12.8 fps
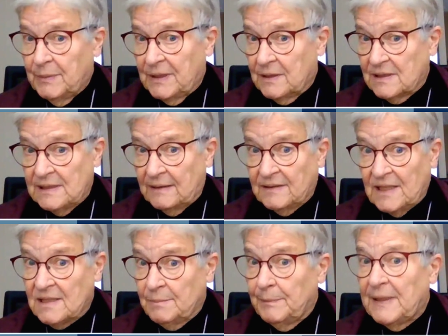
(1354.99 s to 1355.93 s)
because that
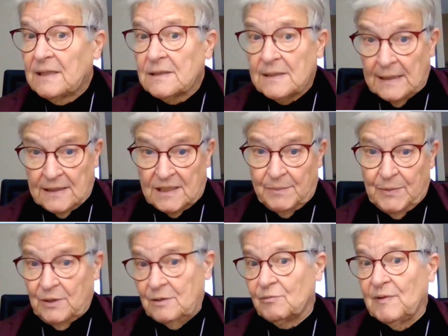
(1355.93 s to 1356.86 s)
doesn't make sense,
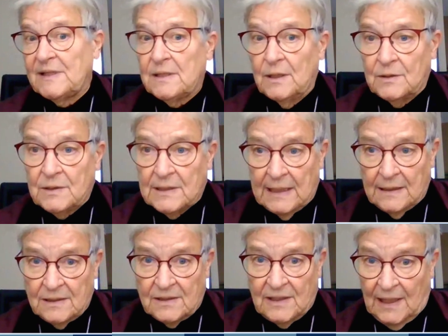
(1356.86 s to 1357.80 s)
because research
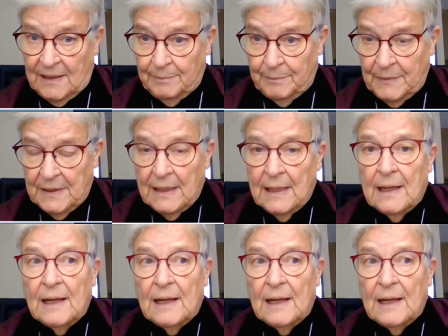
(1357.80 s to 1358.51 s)
takes time.